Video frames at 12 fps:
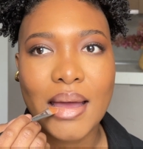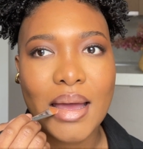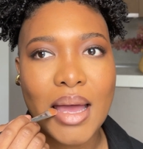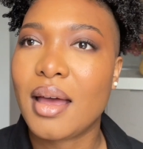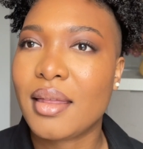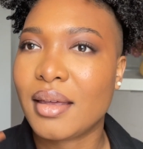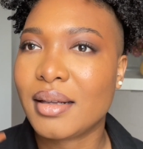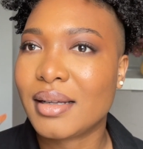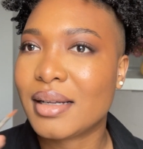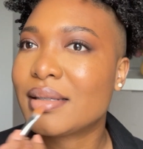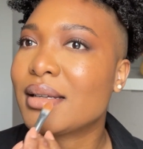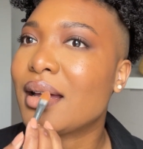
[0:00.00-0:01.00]
I think
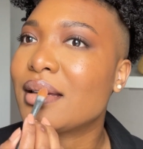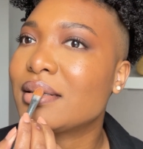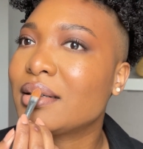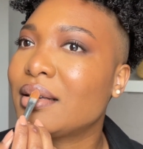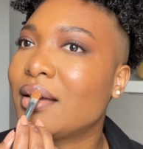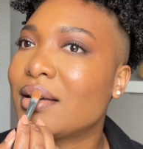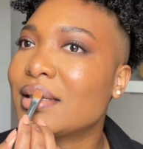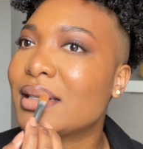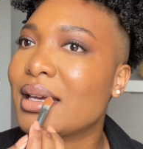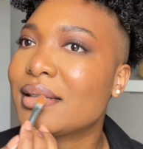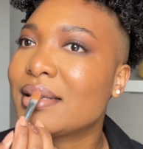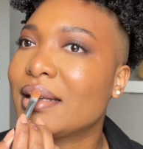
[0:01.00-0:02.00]
that's as glossy
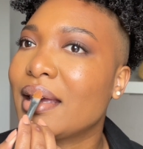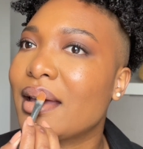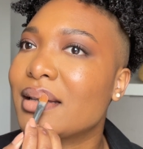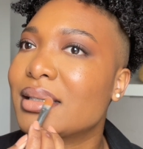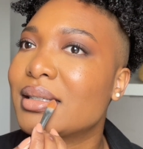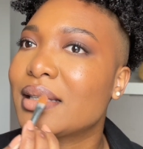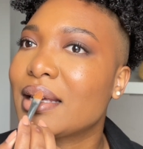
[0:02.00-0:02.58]
as it gets.